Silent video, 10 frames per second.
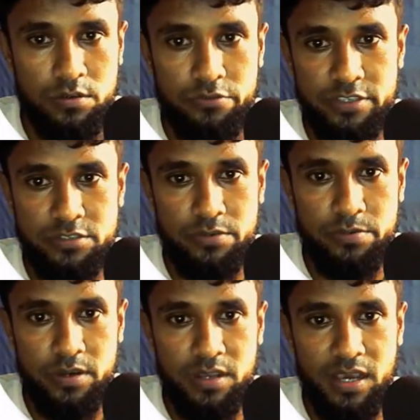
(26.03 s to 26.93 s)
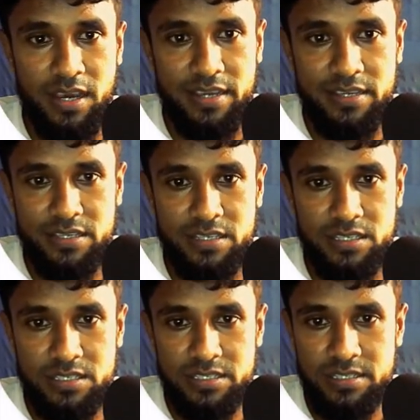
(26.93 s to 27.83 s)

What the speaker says: first of all, I